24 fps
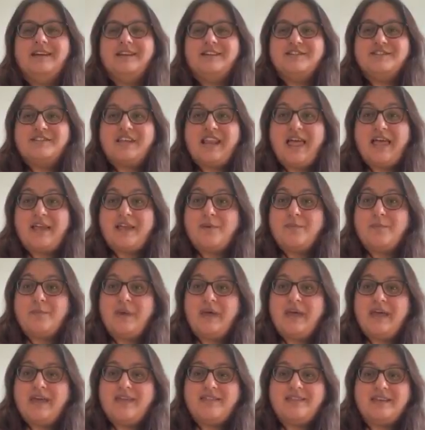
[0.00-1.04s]
Shall I
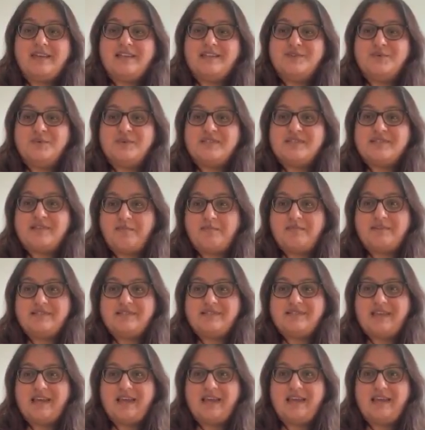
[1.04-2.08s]
compare thee to a summer's
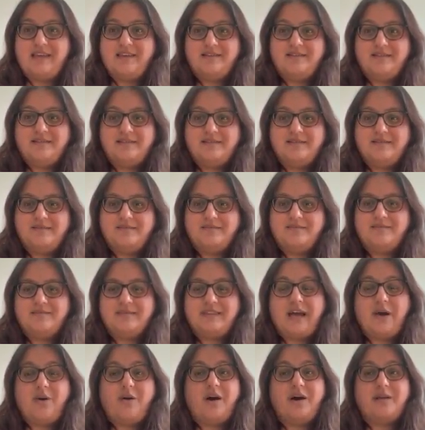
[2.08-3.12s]
day?
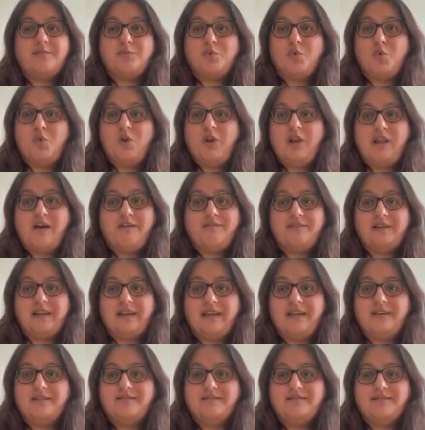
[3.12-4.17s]
Thou art more
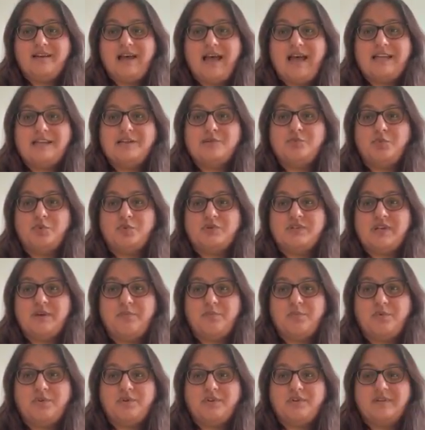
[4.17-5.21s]
lovely and more
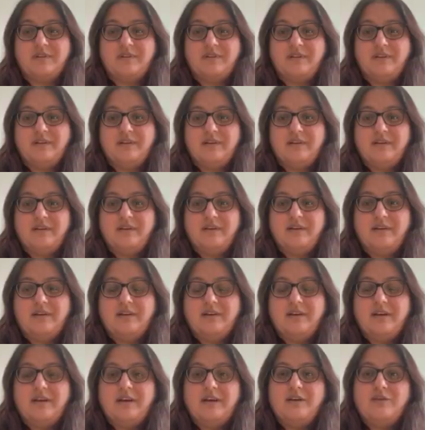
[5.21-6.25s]
temperate.
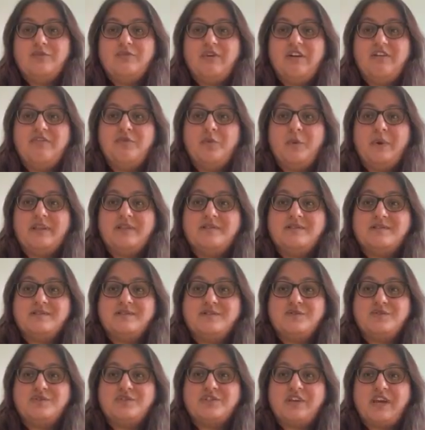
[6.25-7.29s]
Rough winds
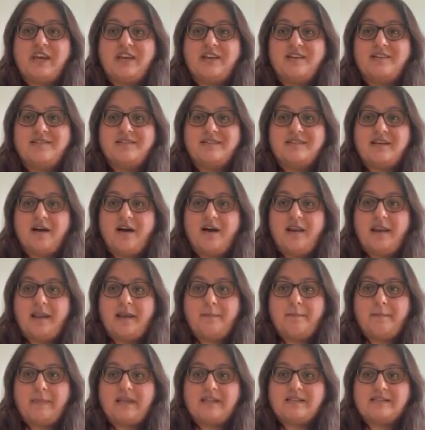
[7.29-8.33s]
do shake the
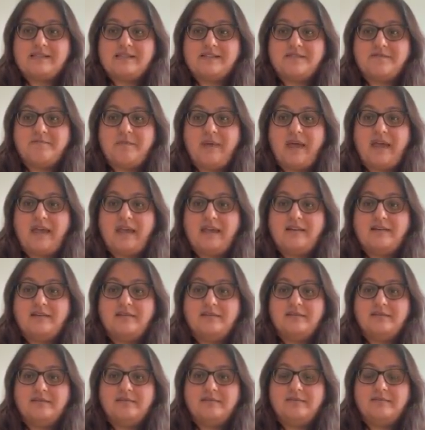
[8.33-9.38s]
darling buds of May,
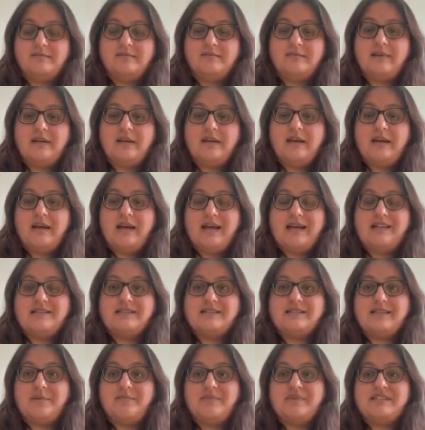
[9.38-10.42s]
and
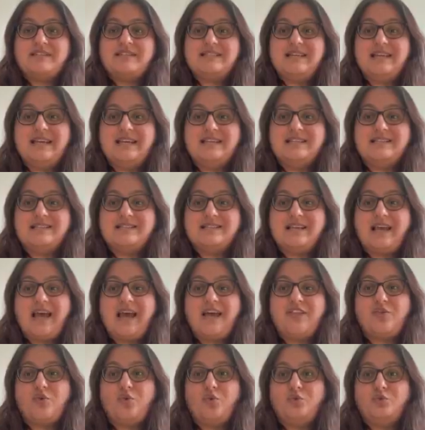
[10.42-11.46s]
summer's lease
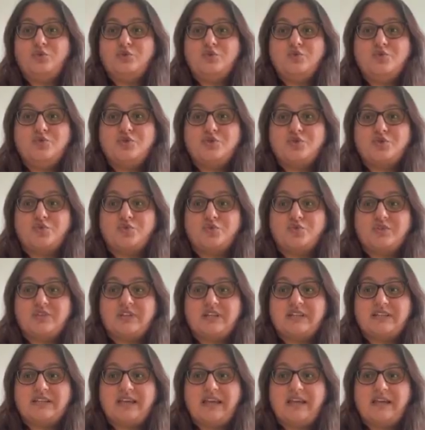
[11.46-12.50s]
hath all too short a
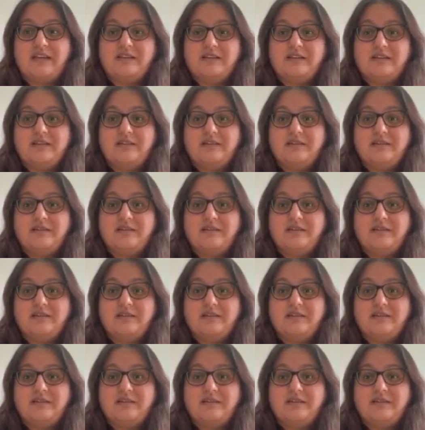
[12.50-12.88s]
date.